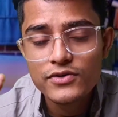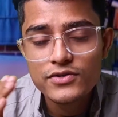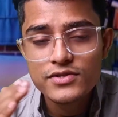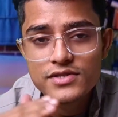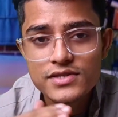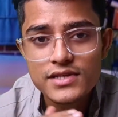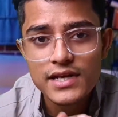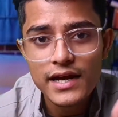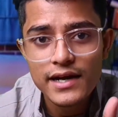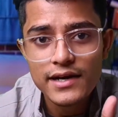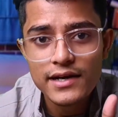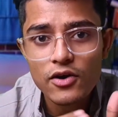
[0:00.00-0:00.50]
to
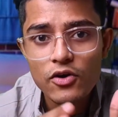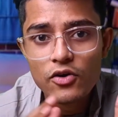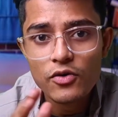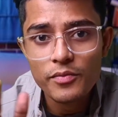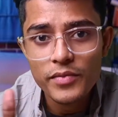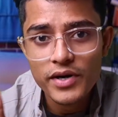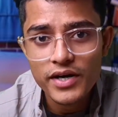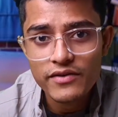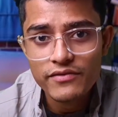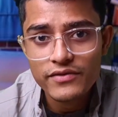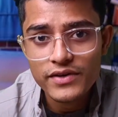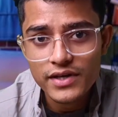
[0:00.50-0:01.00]
stand out
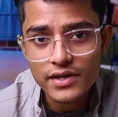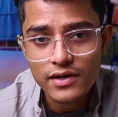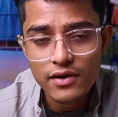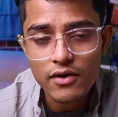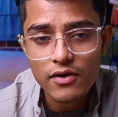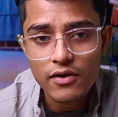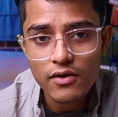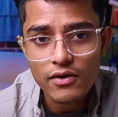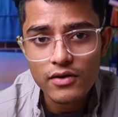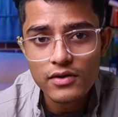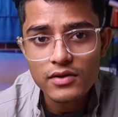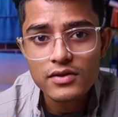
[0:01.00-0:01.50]
between
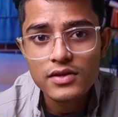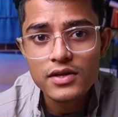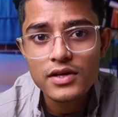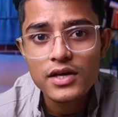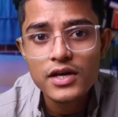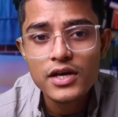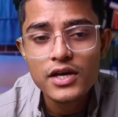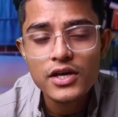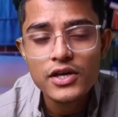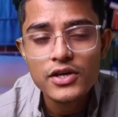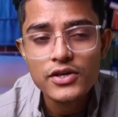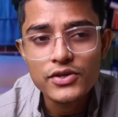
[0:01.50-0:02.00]
all,
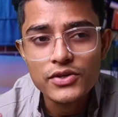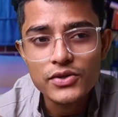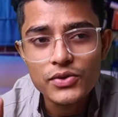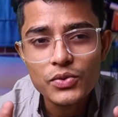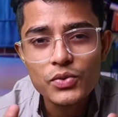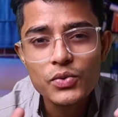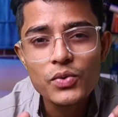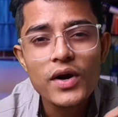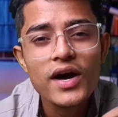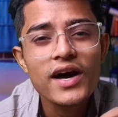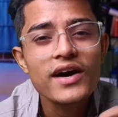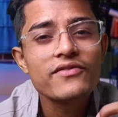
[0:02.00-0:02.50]

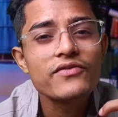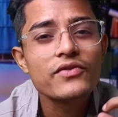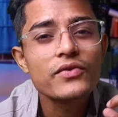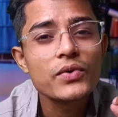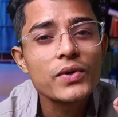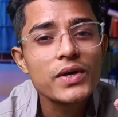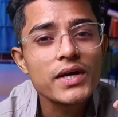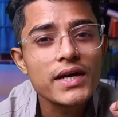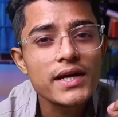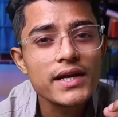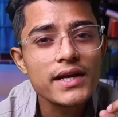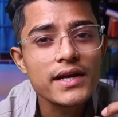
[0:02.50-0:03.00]
you have to
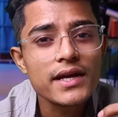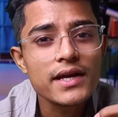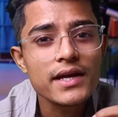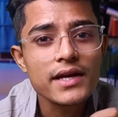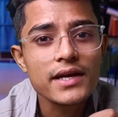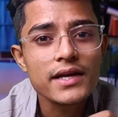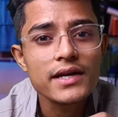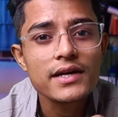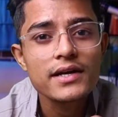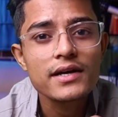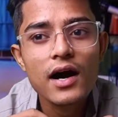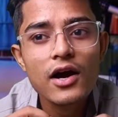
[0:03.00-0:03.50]

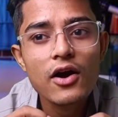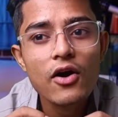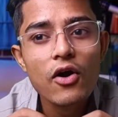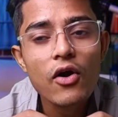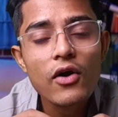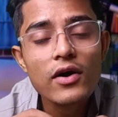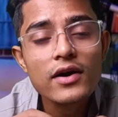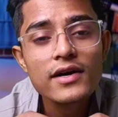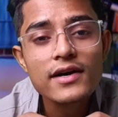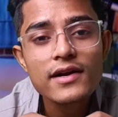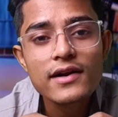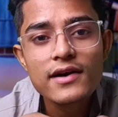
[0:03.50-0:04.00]
create a
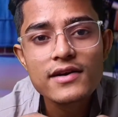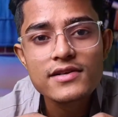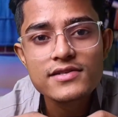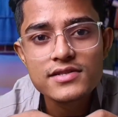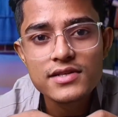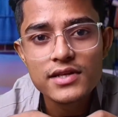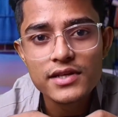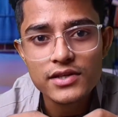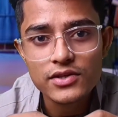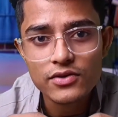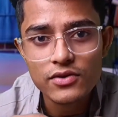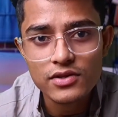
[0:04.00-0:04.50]

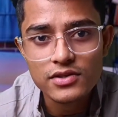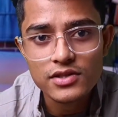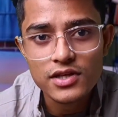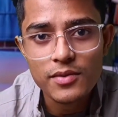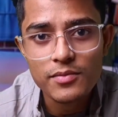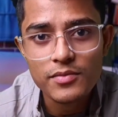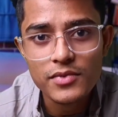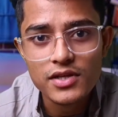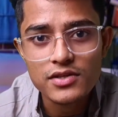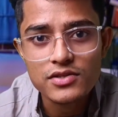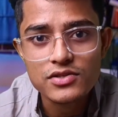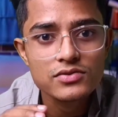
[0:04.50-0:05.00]
contrast in your
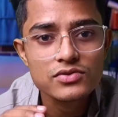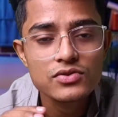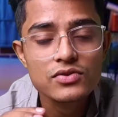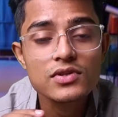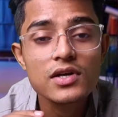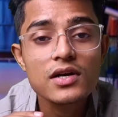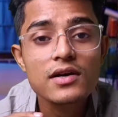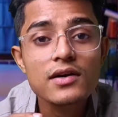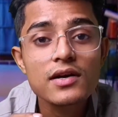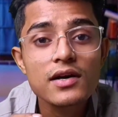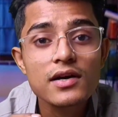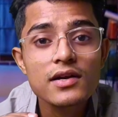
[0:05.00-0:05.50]
thumbnail so
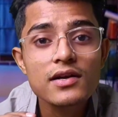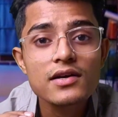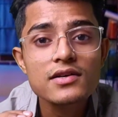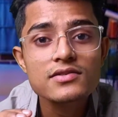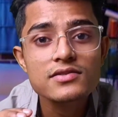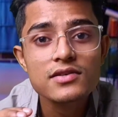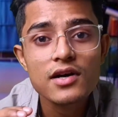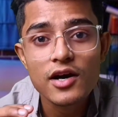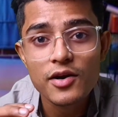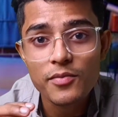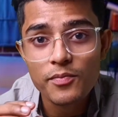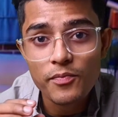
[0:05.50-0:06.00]
the colors
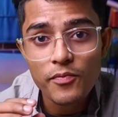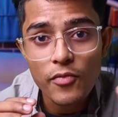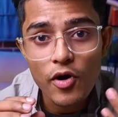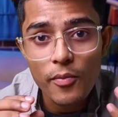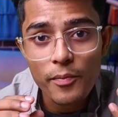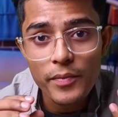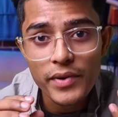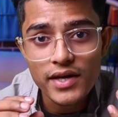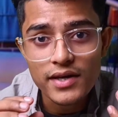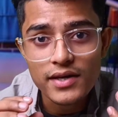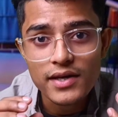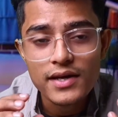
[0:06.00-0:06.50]
are
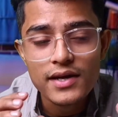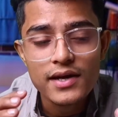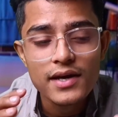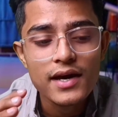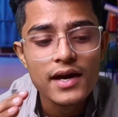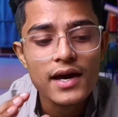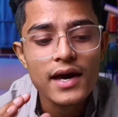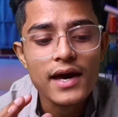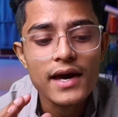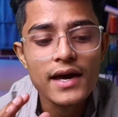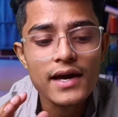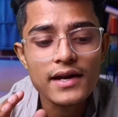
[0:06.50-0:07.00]
popping
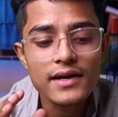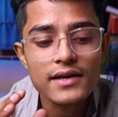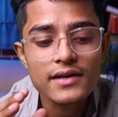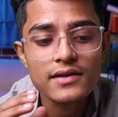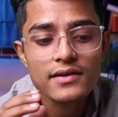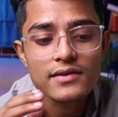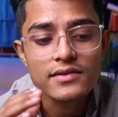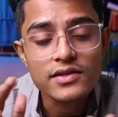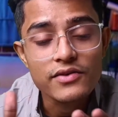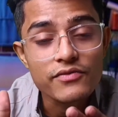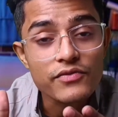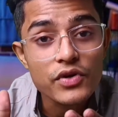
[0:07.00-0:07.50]
and
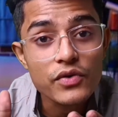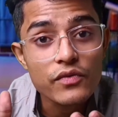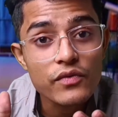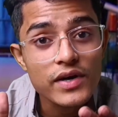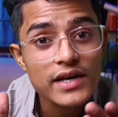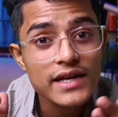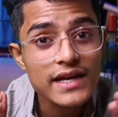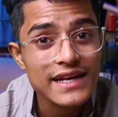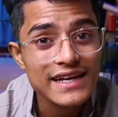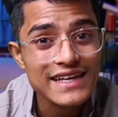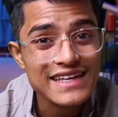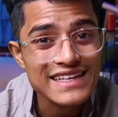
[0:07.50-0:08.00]
the viewer
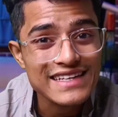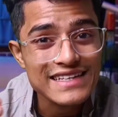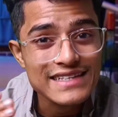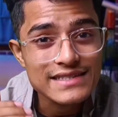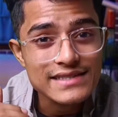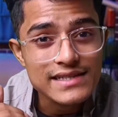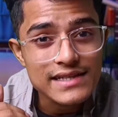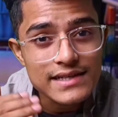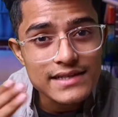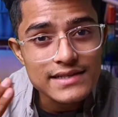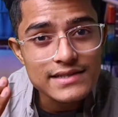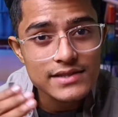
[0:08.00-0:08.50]
can
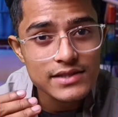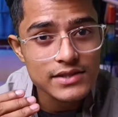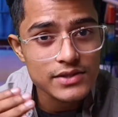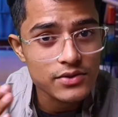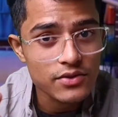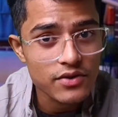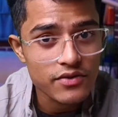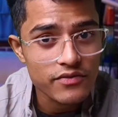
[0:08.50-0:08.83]
easily see your